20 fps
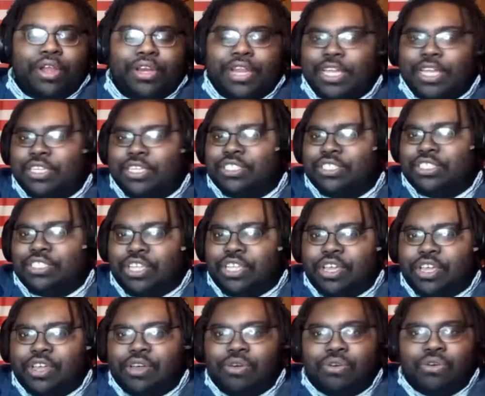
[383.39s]
They are
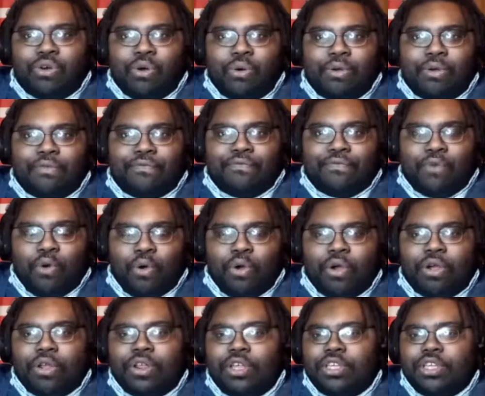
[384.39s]
still going
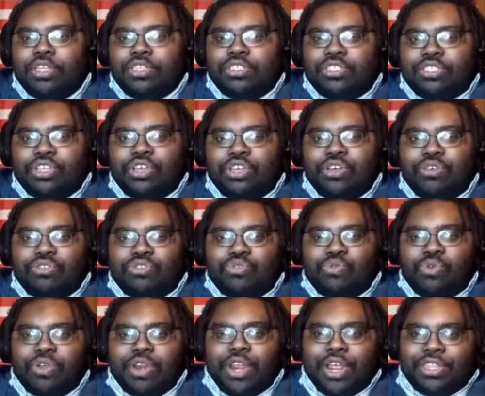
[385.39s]
forward, still
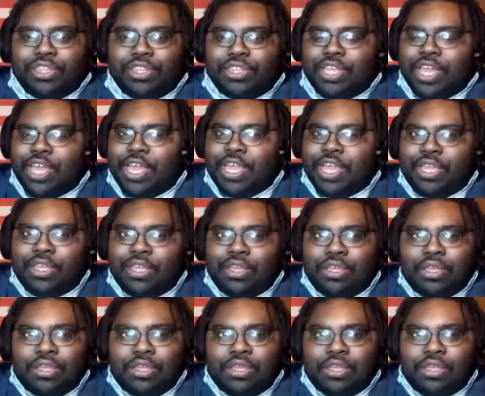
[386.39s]
doing their thing.